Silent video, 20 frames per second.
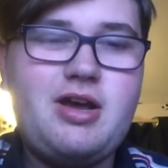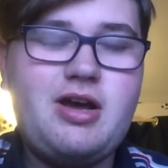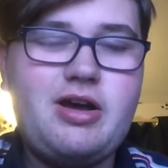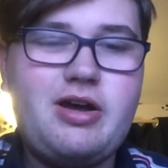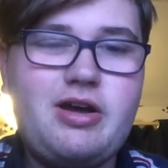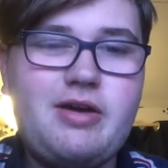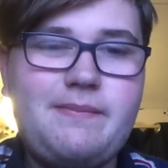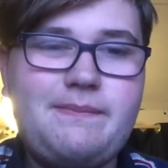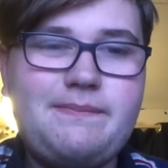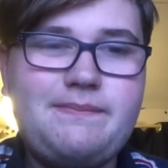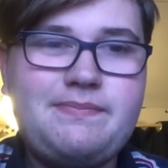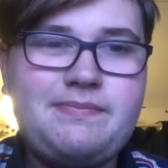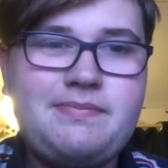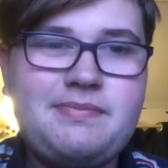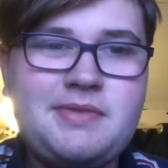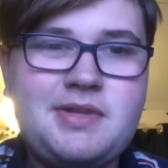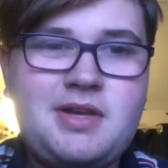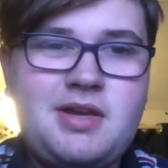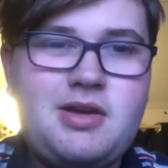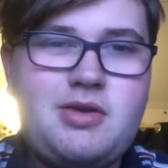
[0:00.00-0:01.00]
Um,
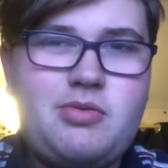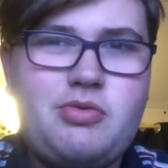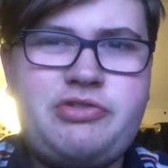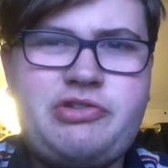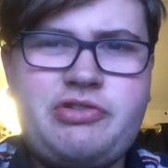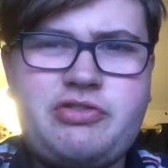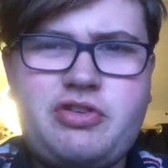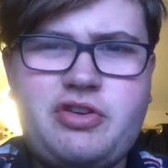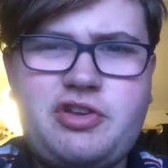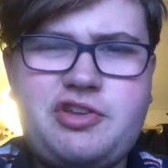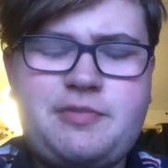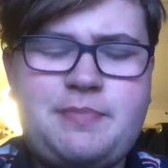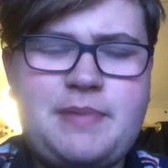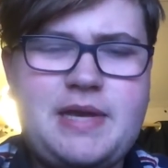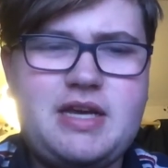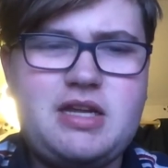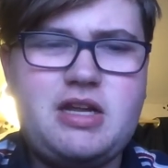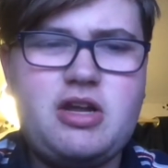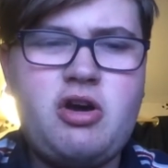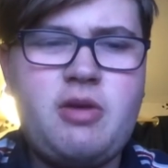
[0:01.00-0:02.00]
we're just going to
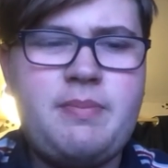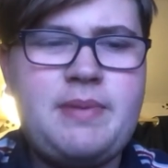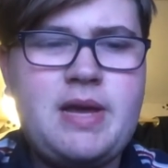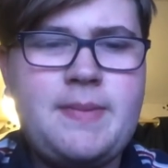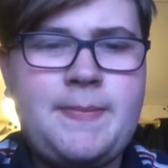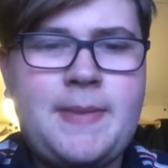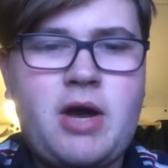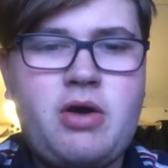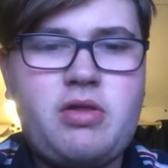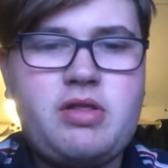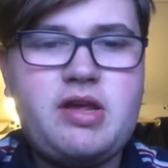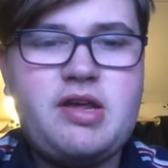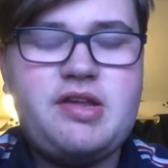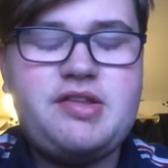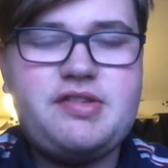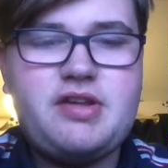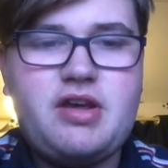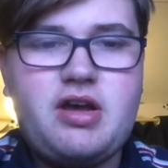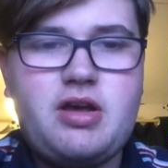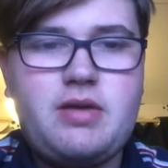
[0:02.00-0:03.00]
speak a little bit about
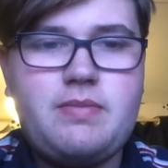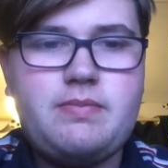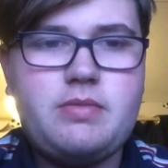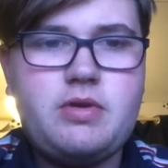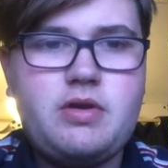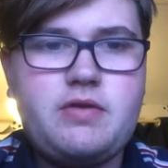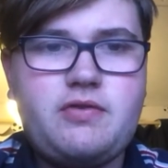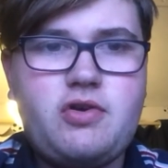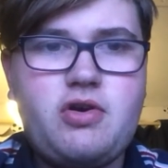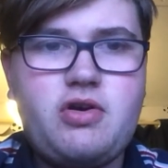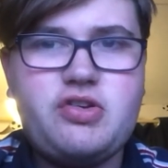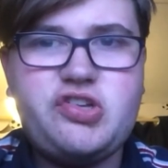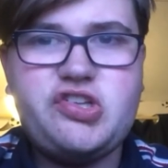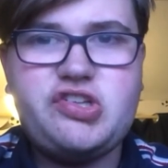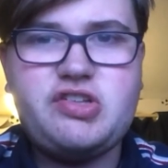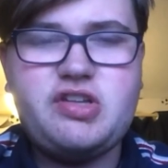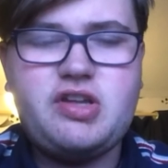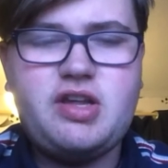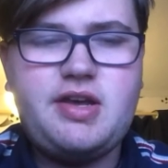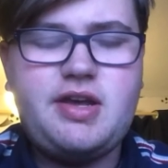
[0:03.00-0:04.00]
this. Um, of
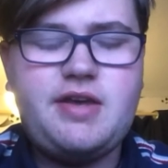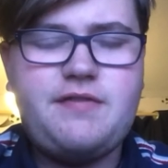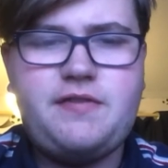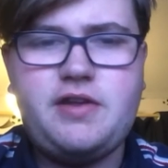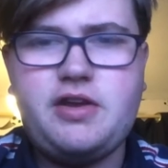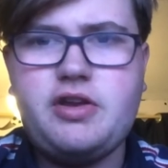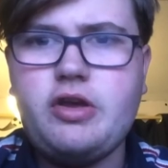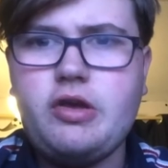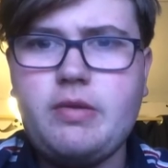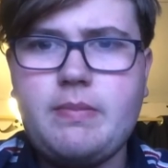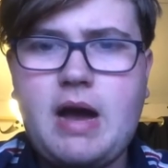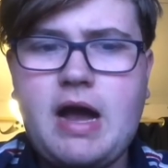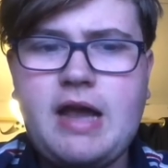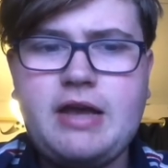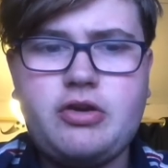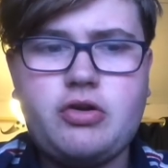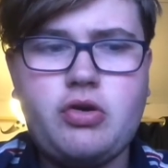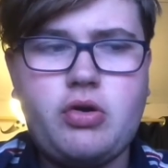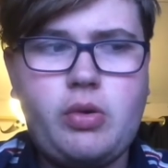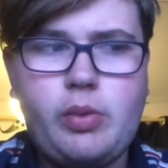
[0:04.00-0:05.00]
course, if you knew
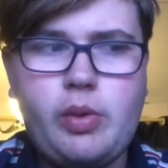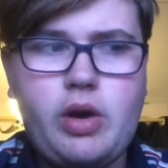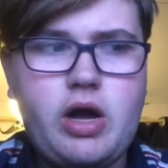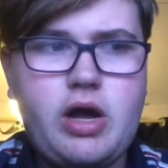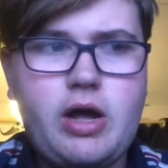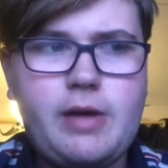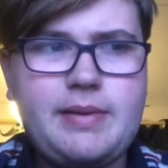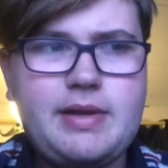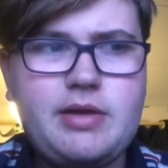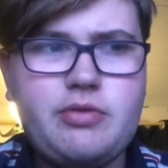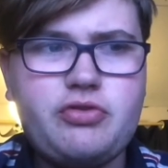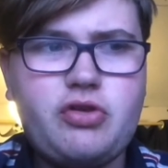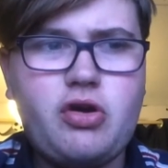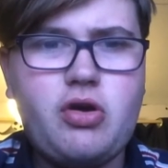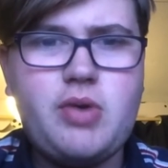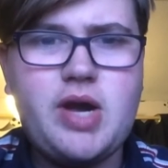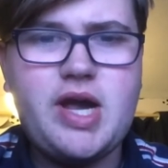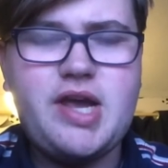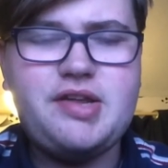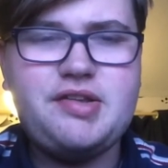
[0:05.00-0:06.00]
Michael, uh, he was
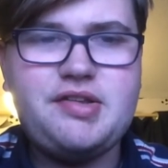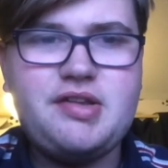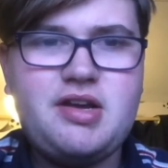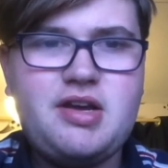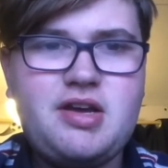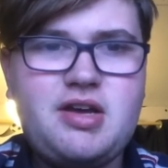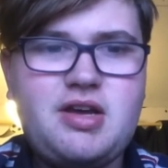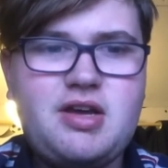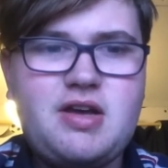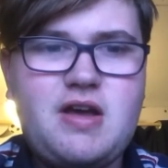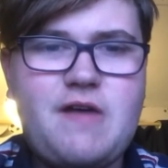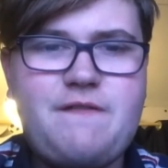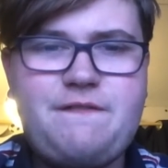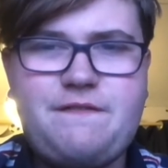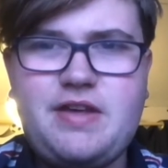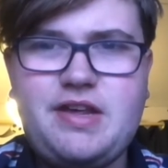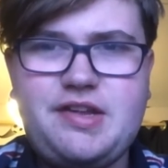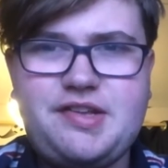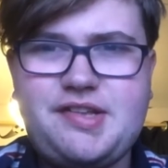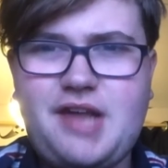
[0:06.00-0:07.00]
always a,
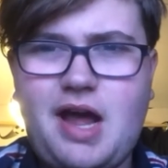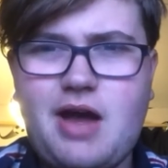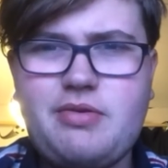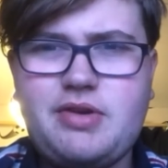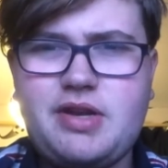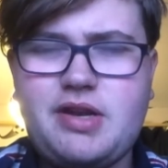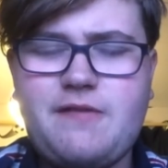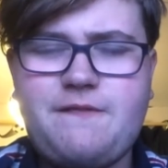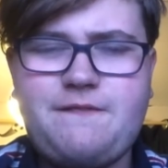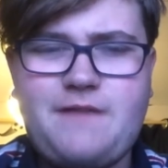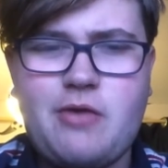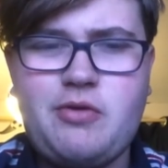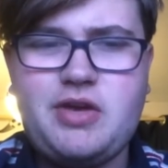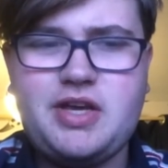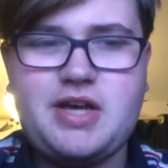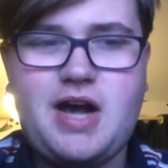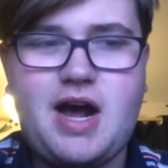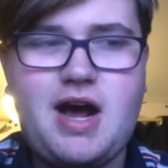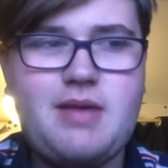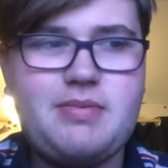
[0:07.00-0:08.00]
he sounded a very
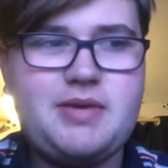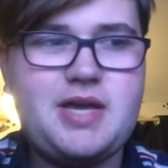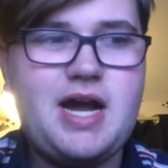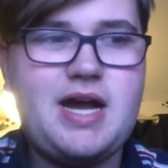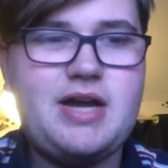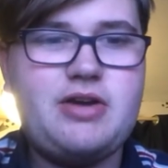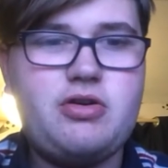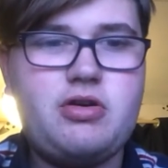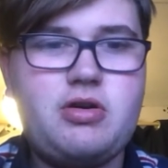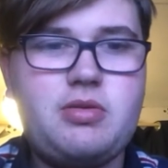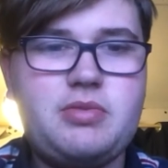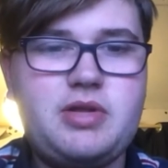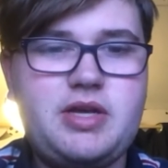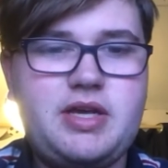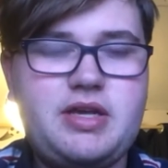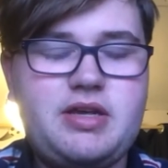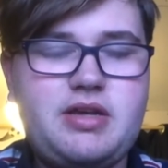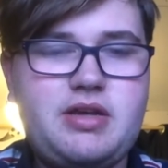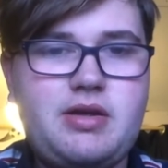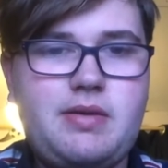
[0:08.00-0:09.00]
calm guy
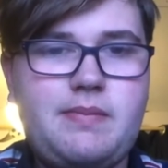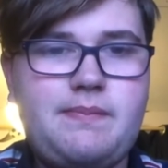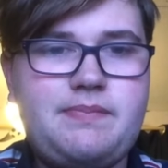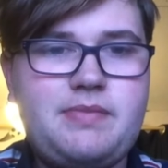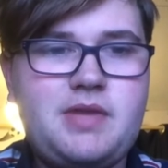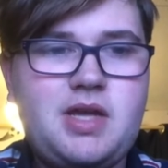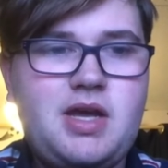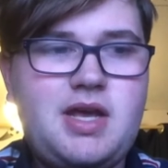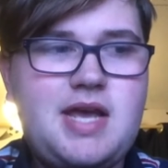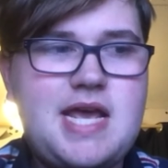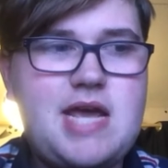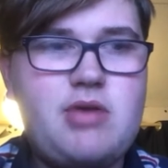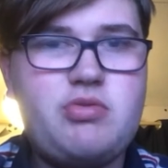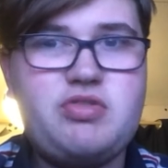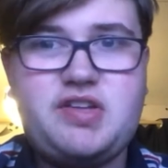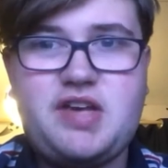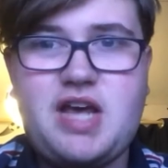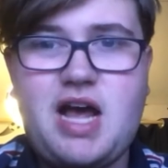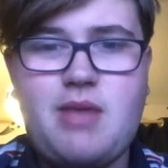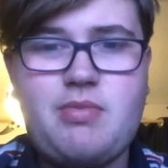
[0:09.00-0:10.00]
normally. Um, he
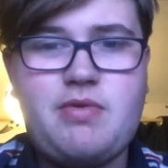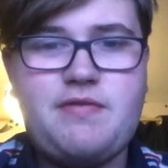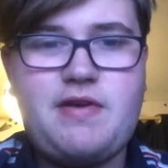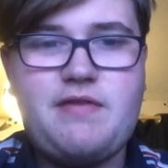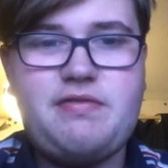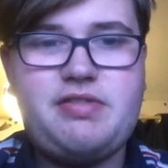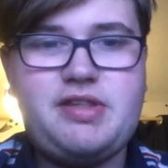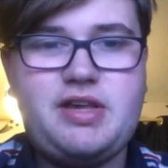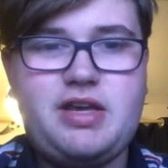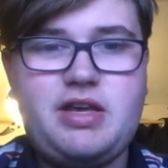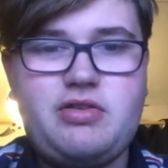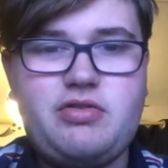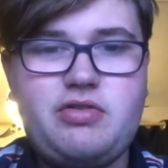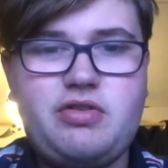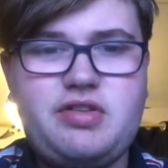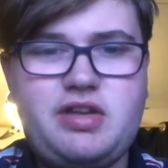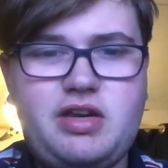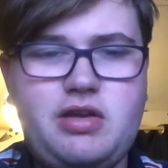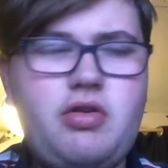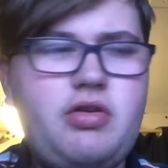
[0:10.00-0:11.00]
was calm with everything he
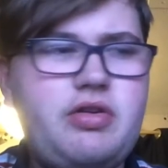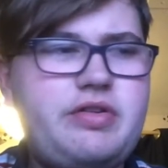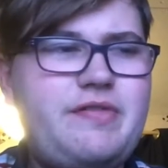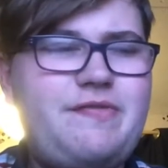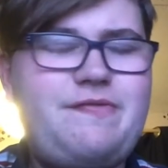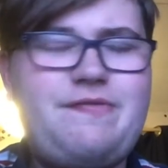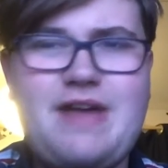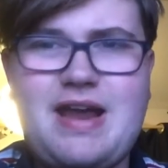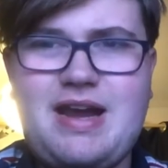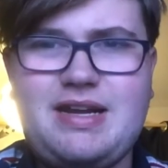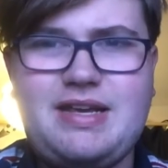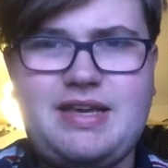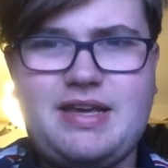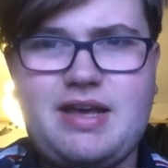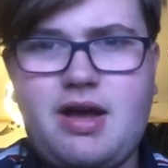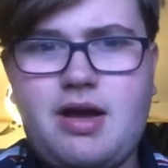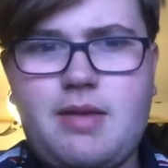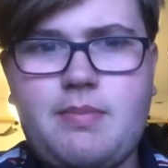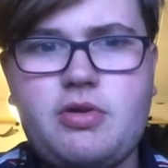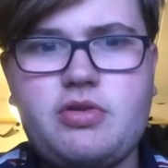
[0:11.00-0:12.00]
does. He looked fairly
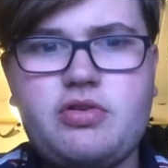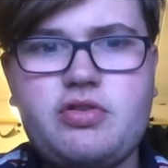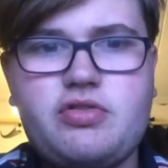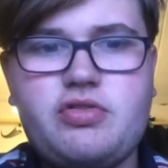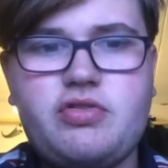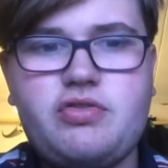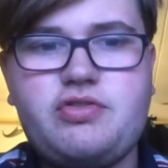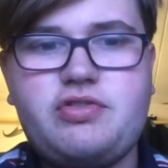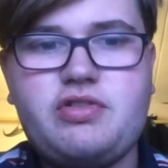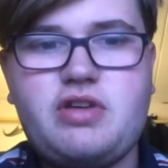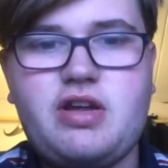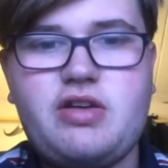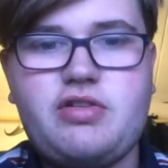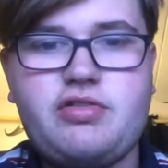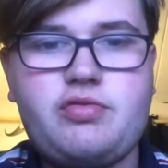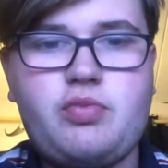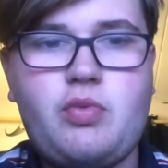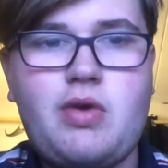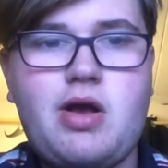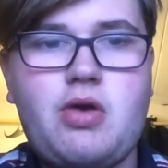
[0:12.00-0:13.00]
calm on the touchline
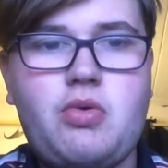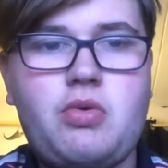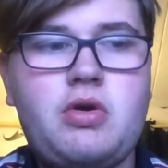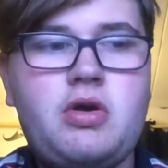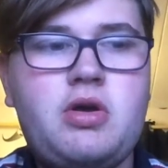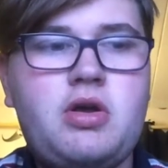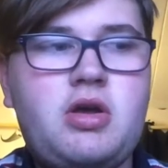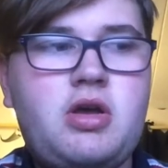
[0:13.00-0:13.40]
as well.